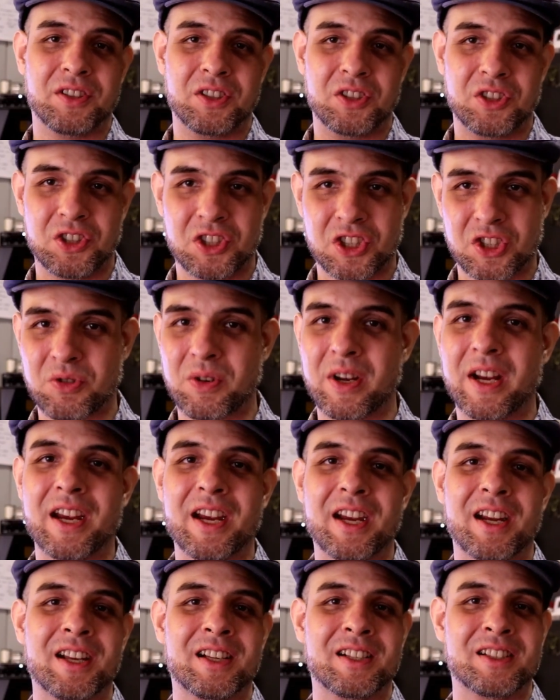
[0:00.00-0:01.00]
the
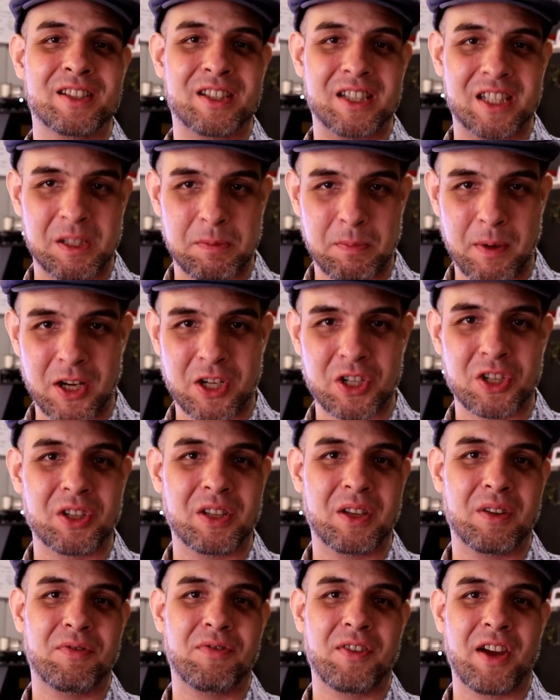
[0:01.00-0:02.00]
strings, the
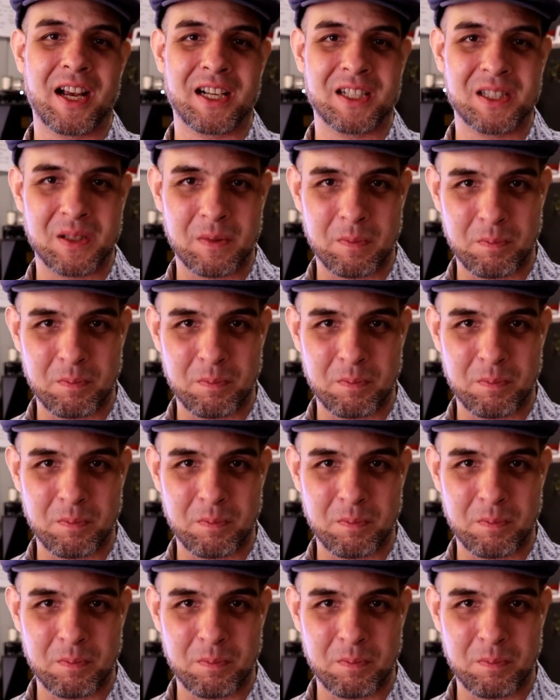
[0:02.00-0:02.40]
special effects,